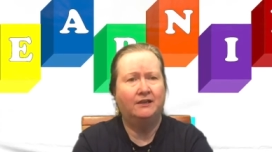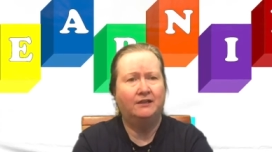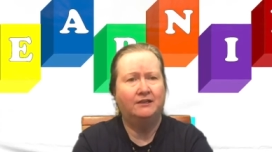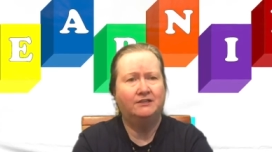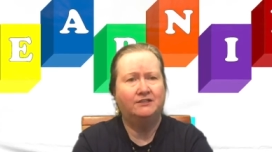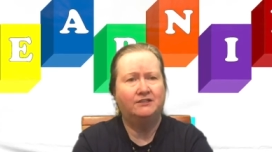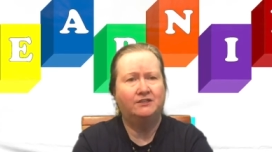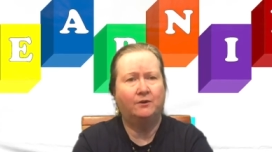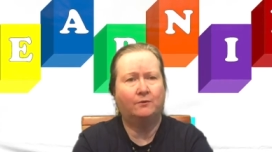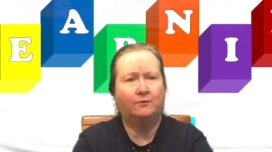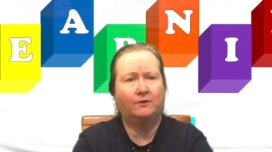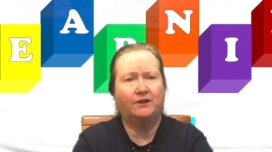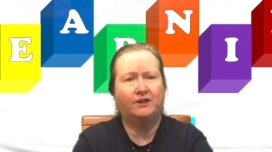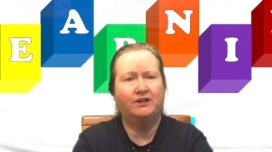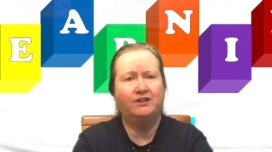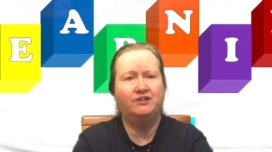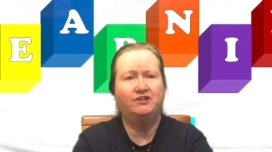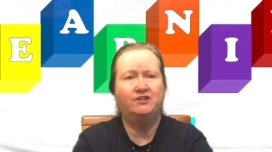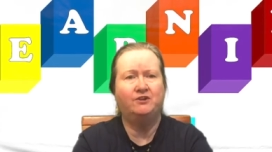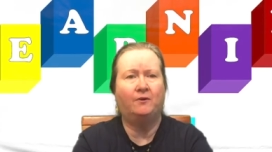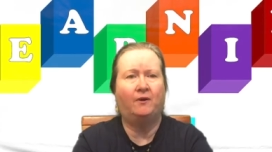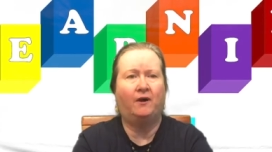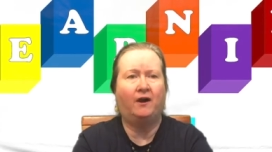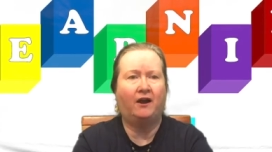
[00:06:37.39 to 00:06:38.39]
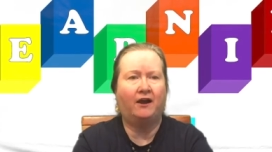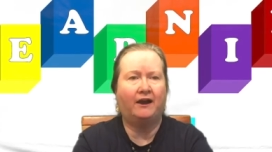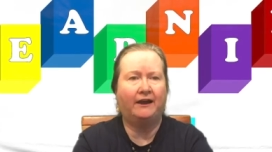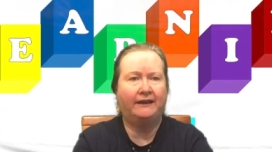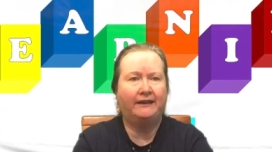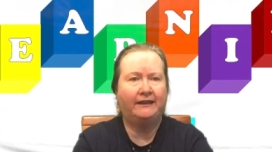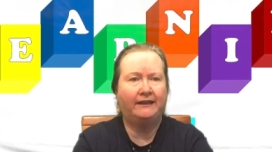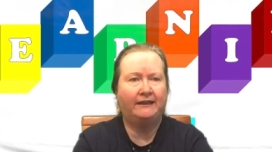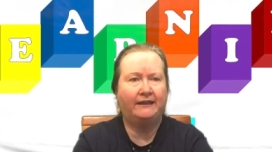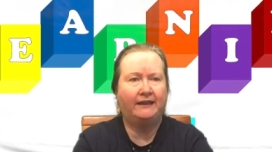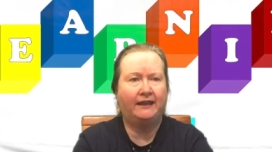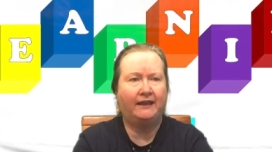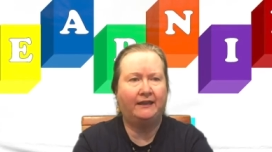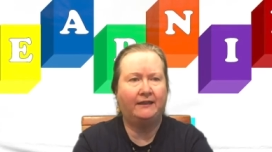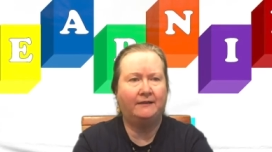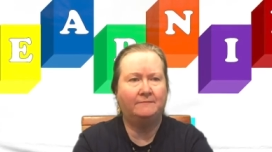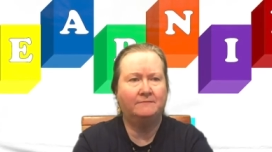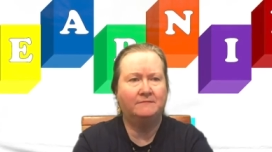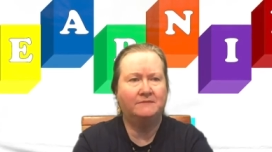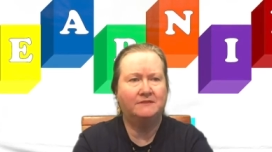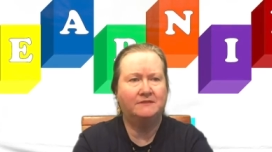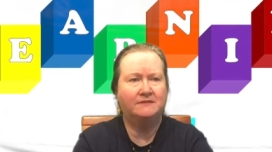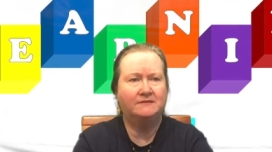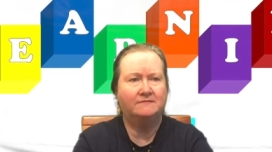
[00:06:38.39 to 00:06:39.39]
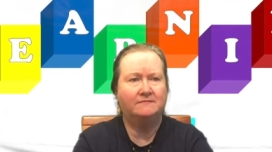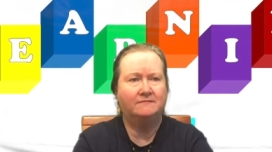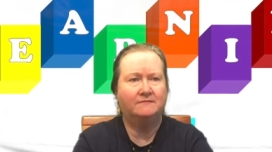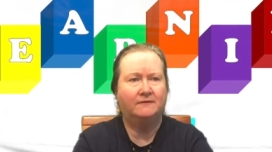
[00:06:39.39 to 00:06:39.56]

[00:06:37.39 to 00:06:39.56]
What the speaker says: So we're going to do hiding games,